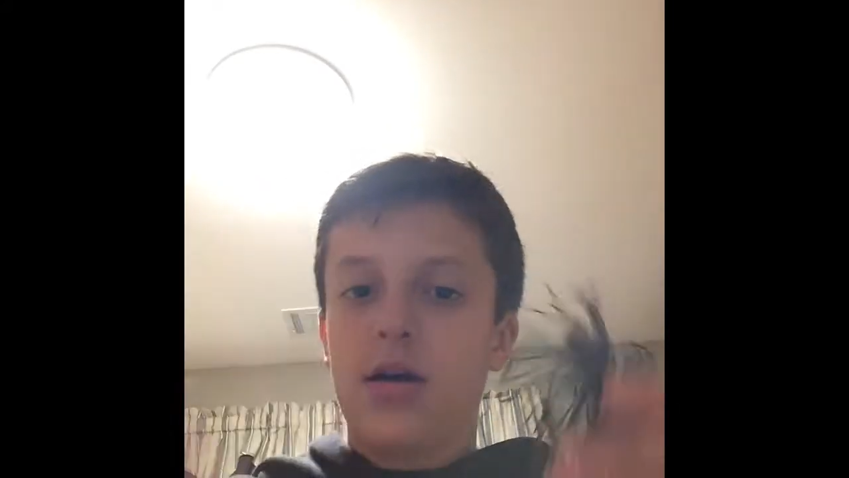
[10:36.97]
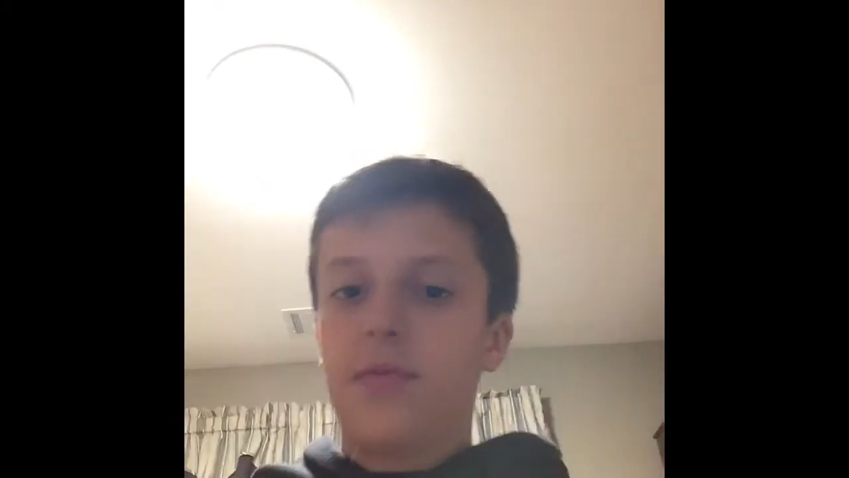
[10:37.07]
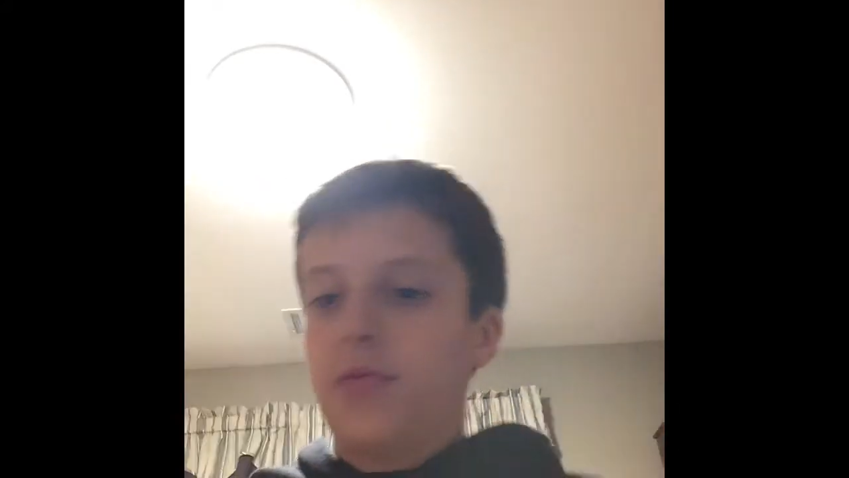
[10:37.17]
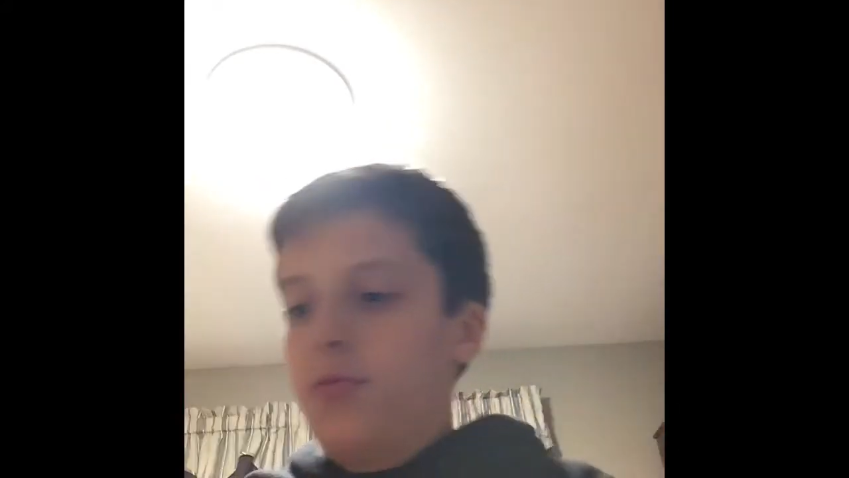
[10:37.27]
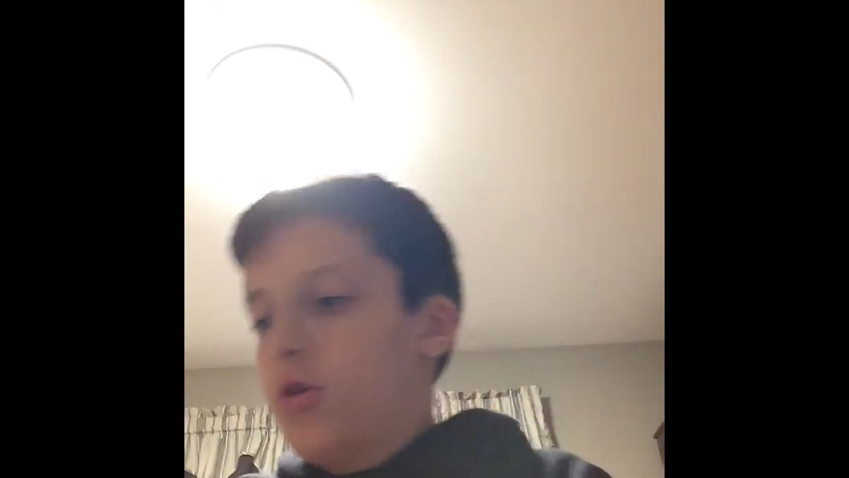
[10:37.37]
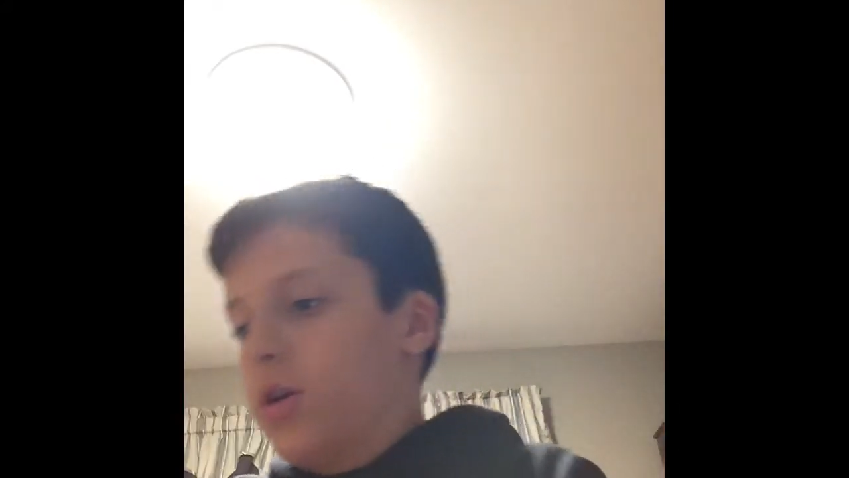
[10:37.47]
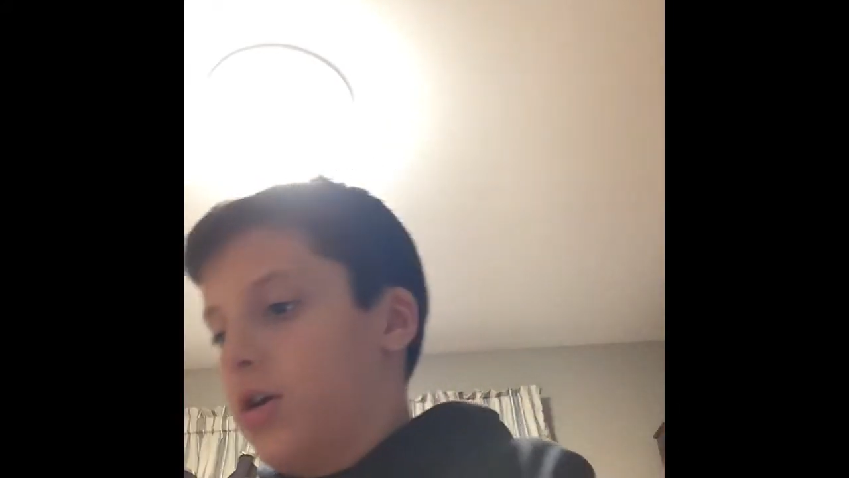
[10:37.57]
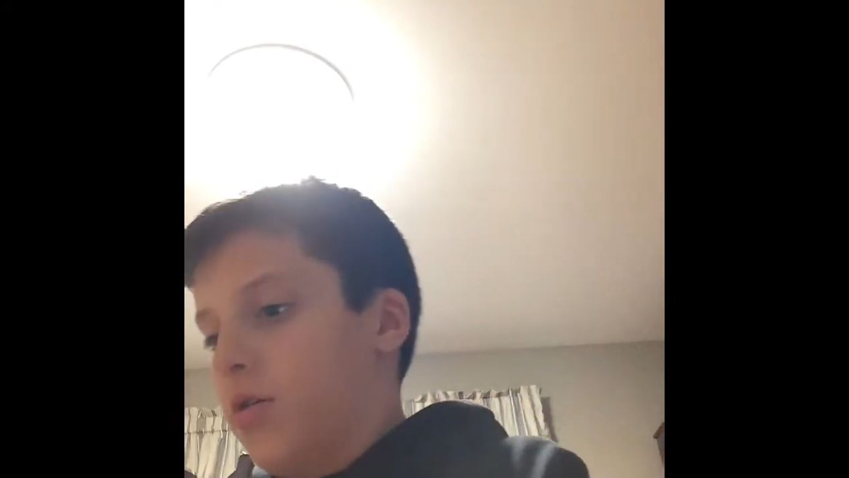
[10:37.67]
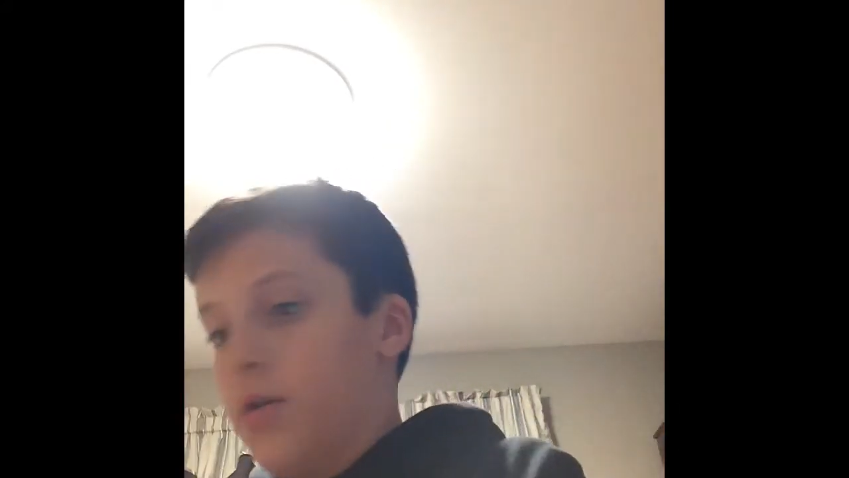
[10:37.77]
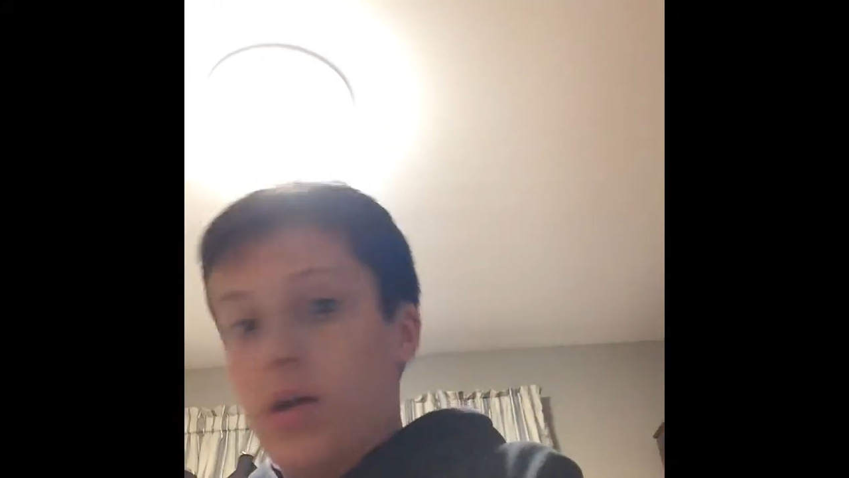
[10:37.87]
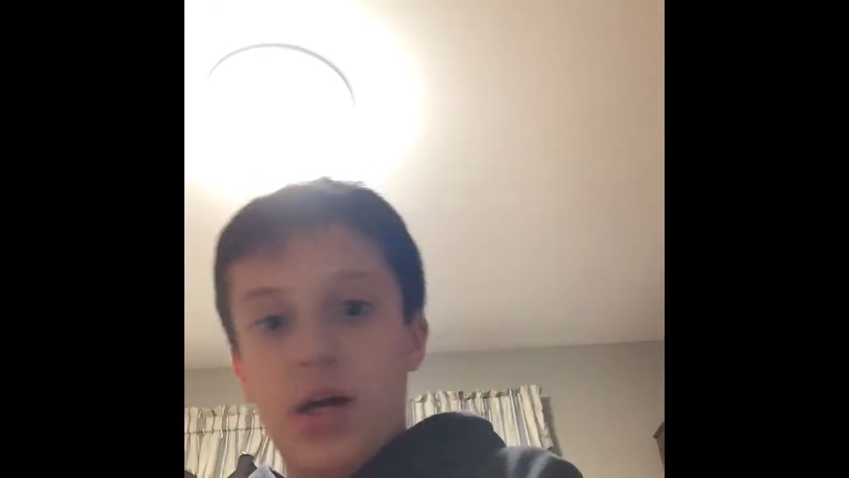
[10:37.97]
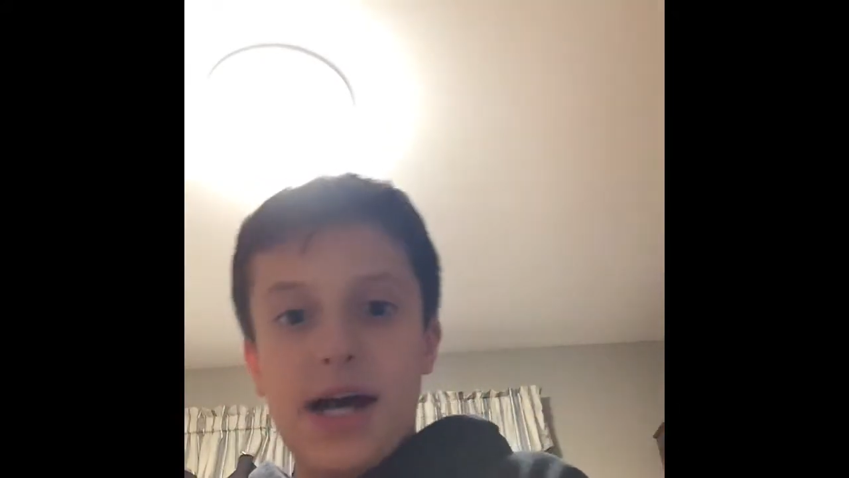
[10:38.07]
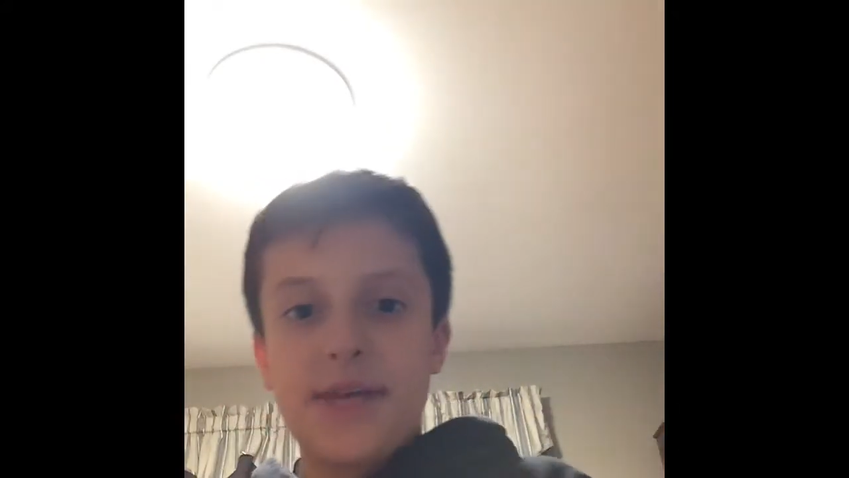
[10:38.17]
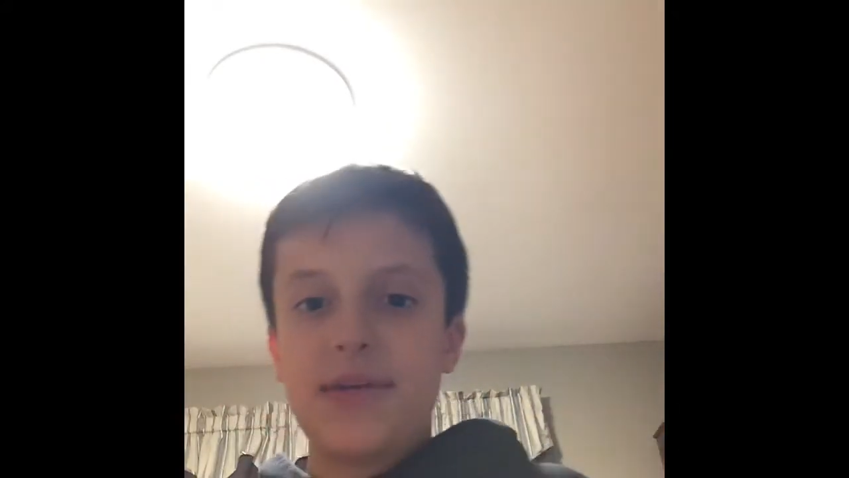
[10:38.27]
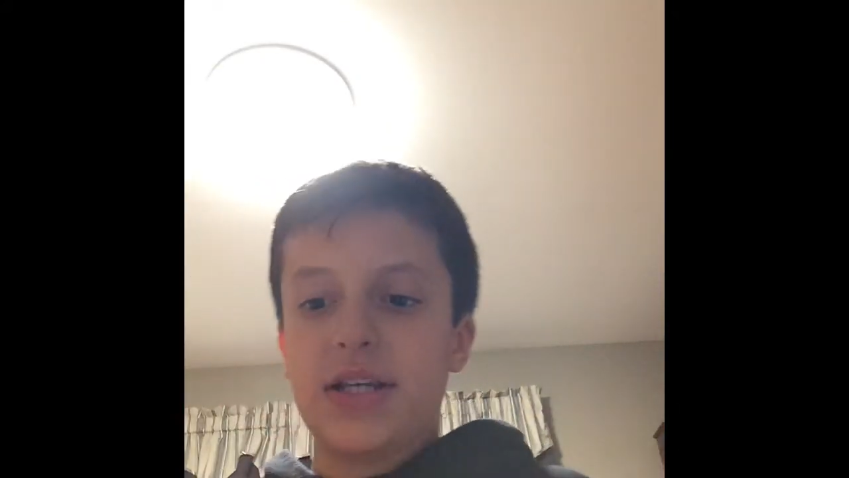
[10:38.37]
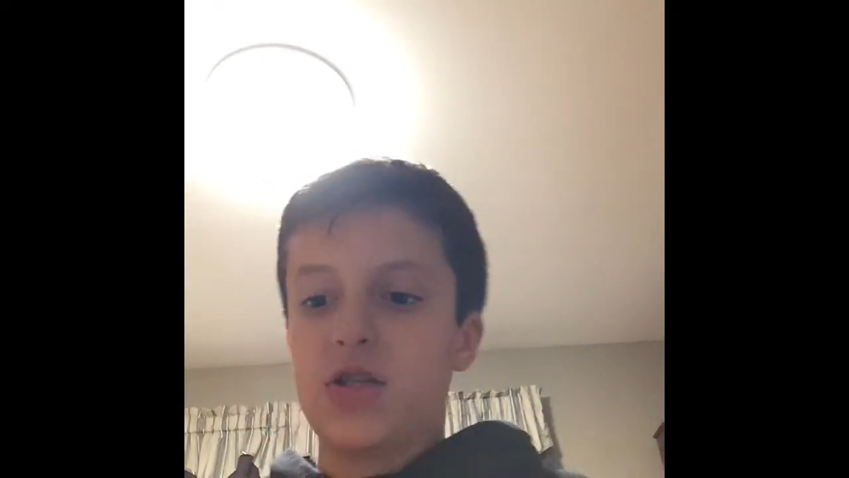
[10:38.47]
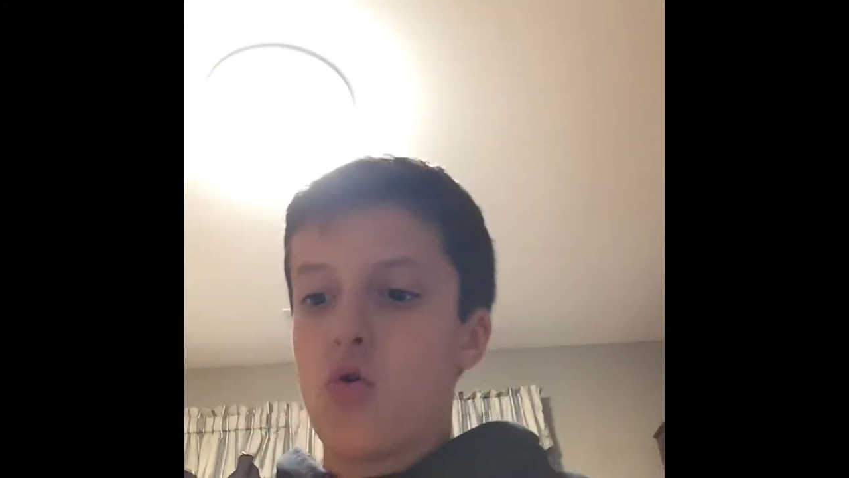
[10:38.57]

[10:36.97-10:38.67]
a couple more to go. I spent